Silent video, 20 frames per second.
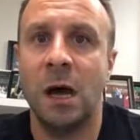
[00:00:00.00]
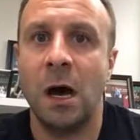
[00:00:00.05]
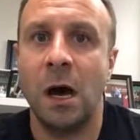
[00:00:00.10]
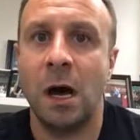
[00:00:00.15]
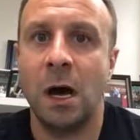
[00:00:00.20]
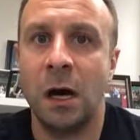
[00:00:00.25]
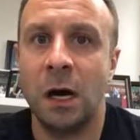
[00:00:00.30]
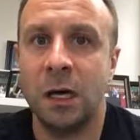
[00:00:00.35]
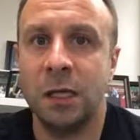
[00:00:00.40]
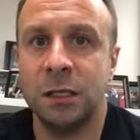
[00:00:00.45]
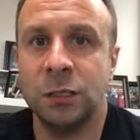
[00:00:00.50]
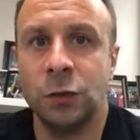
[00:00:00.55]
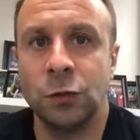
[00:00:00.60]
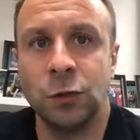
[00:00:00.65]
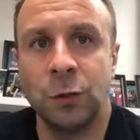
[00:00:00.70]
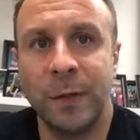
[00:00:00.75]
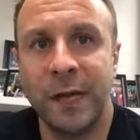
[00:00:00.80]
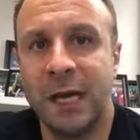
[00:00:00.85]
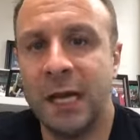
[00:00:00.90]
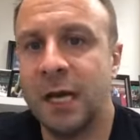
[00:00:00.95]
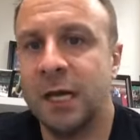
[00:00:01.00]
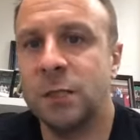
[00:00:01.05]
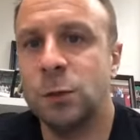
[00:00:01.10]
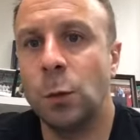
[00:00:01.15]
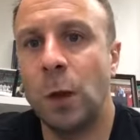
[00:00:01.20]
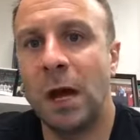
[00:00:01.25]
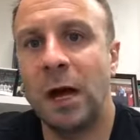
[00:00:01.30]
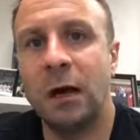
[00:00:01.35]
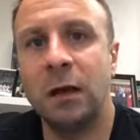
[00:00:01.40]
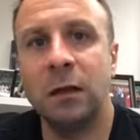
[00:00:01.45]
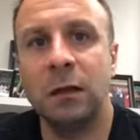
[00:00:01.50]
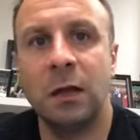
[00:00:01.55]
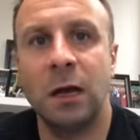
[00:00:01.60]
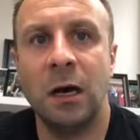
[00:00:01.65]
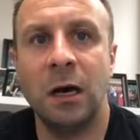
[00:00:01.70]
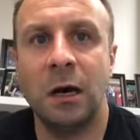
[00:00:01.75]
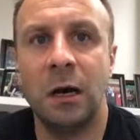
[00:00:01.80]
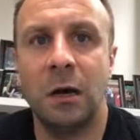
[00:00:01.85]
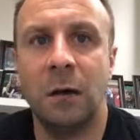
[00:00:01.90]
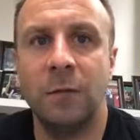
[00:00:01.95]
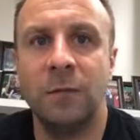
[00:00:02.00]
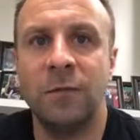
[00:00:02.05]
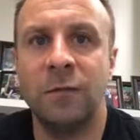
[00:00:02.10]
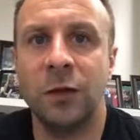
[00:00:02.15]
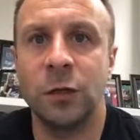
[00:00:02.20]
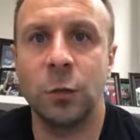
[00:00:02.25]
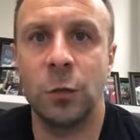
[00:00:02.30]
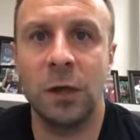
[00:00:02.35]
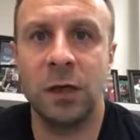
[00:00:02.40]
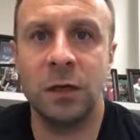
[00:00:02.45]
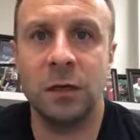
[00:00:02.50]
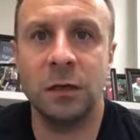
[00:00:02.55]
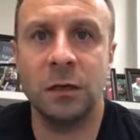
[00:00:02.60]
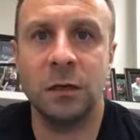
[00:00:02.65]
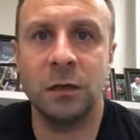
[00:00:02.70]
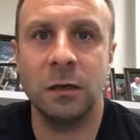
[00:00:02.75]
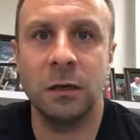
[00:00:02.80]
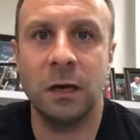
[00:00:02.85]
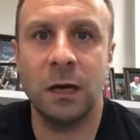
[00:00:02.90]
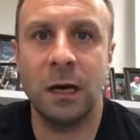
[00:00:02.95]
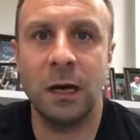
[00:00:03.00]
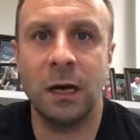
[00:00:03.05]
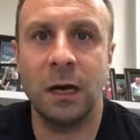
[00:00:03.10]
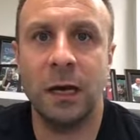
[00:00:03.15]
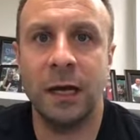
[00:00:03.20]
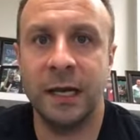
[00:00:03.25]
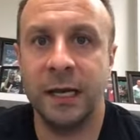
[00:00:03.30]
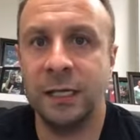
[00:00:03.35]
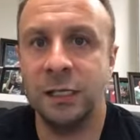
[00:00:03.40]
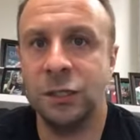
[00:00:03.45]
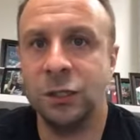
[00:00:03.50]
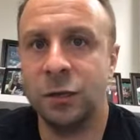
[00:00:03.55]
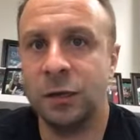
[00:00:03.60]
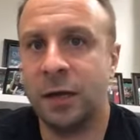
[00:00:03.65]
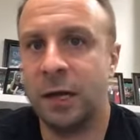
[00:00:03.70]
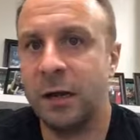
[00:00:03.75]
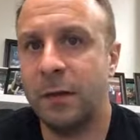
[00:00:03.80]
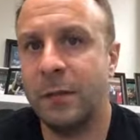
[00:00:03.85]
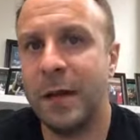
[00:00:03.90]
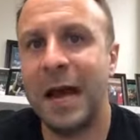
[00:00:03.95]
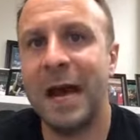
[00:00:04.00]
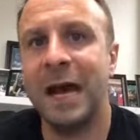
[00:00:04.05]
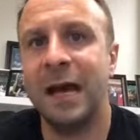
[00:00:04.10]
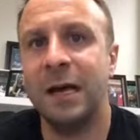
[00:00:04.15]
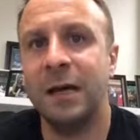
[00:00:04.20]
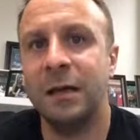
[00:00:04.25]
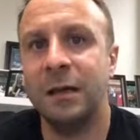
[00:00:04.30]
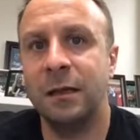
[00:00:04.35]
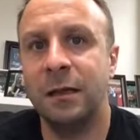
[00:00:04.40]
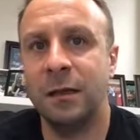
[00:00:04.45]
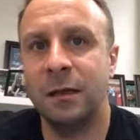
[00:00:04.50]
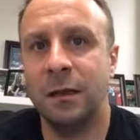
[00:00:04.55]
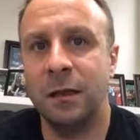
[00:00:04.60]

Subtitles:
on social media as well, for Twitter and Instagram at